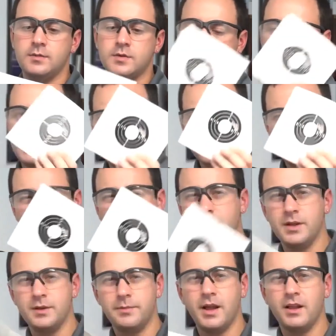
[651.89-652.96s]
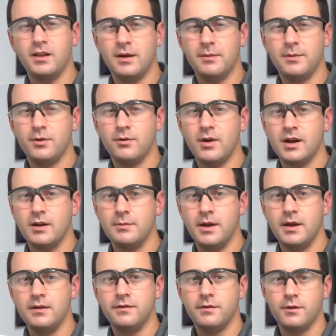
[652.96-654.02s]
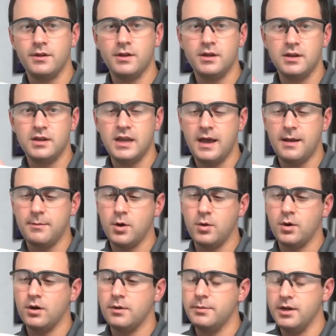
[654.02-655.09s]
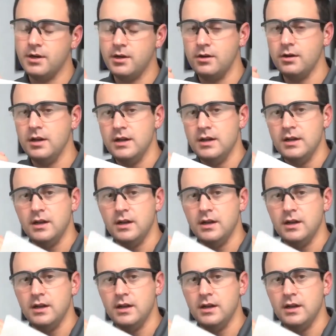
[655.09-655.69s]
So this is going to be the pellet I'm going to recommend for the Gamo Urban here.